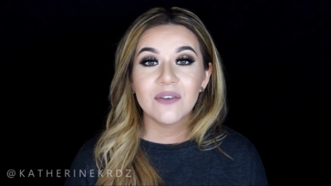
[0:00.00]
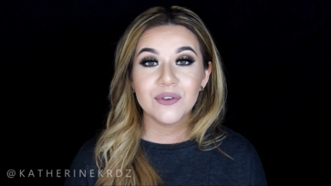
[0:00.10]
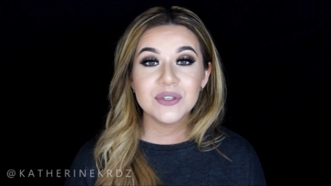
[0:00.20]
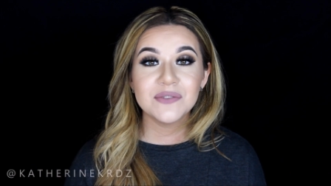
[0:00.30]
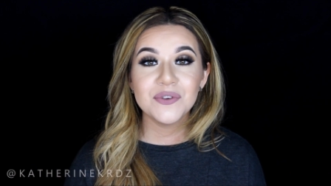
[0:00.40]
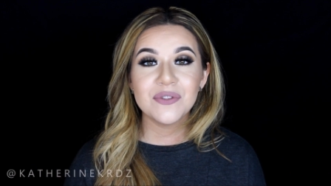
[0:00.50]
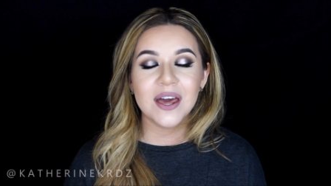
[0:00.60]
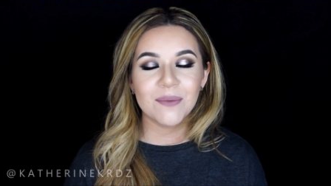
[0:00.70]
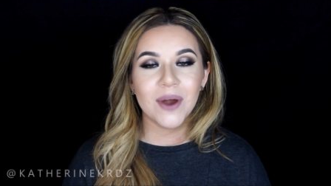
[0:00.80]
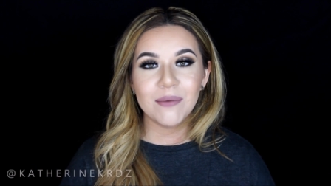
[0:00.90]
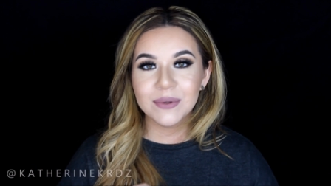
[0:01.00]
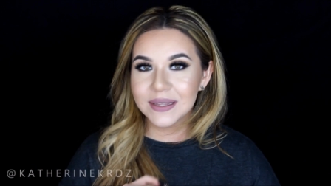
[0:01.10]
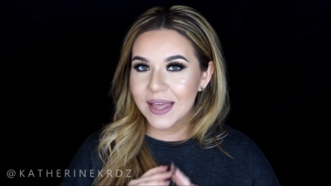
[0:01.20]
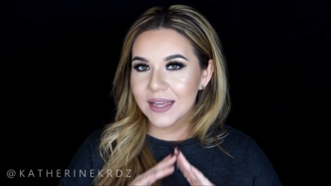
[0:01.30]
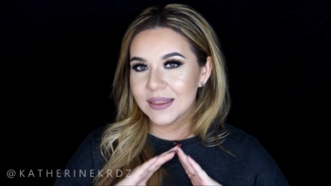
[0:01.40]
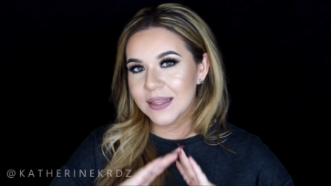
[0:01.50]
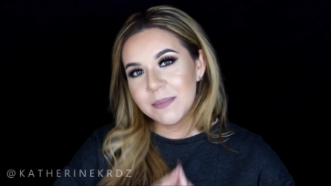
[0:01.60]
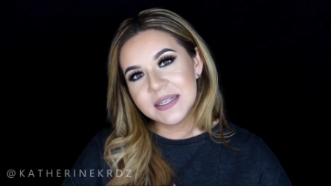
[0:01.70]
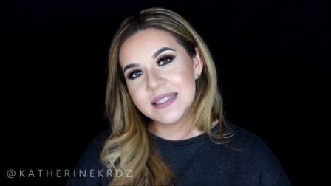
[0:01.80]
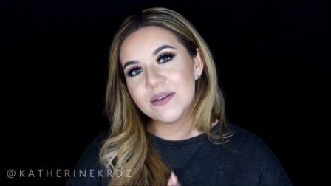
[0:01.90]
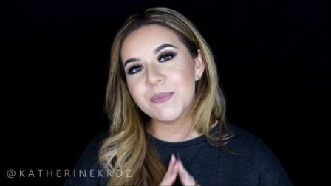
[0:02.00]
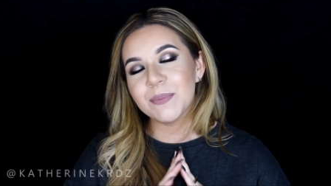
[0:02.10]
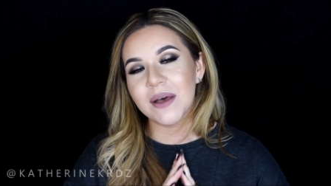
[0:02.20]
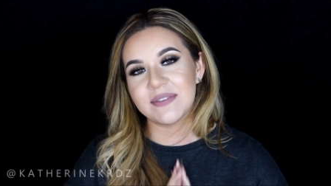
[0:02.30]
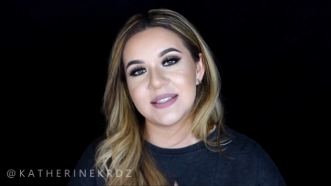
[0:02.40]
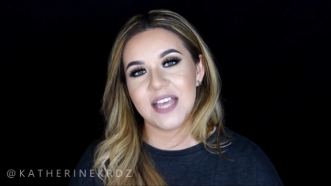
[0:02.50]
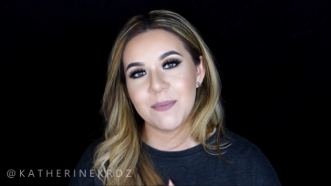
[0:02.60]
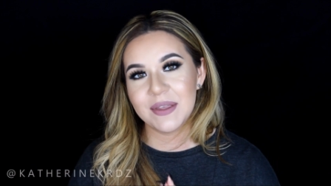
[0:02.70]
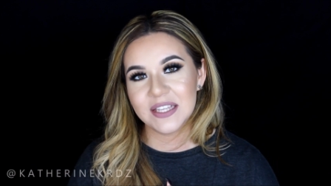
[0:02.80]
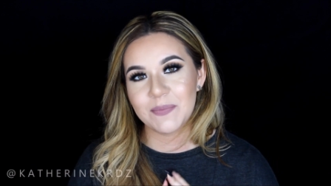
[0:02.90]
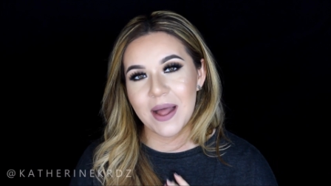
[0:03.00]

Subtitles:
For those of you that are probably like, let me see what people have to say about this